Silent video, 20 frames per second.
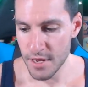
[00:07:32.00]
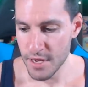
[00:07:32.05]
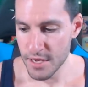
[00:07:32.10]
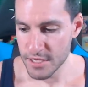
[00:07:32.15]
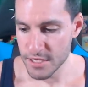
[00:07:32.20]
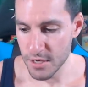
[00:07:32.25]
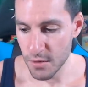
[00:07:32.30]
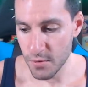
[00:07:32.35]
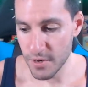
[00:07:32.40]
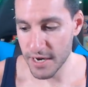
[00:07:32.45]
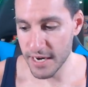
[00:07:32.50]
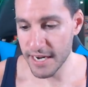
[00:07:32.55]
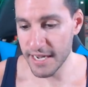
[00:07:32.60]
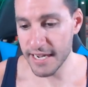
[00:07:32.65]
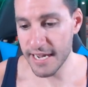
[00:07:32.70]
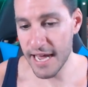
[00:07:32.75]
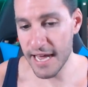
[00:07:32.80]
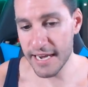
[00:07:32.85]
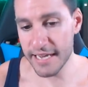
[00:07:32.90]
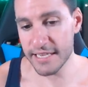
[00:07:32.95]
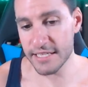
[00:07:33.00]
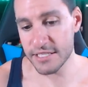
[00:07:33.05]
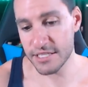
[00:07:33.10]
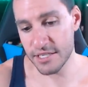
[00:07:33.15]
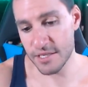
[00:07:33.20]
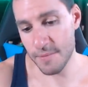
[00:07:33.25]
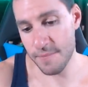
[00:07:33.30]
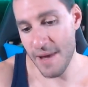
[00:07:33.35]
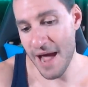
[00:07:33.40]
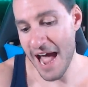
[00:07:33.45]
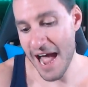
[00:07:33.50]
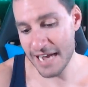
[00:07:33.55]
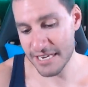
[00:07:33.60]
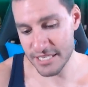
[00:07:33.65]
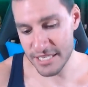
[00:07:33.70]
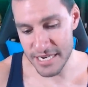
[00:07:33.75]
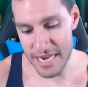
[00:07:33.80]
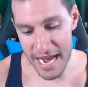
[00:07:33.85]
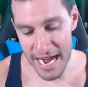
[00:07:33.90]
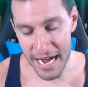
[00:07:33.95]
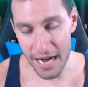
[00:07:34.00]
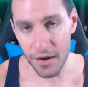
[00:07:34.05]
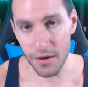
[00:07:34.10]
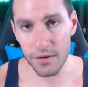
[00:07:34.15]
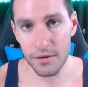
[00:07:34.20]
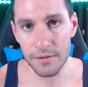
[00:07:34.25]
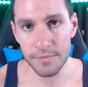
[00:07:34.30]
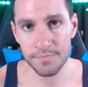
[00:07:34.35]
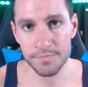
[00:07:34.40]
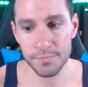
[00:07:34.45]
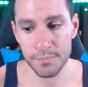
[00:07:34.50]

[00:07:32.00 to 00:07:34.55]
So we're going to get into the packs now.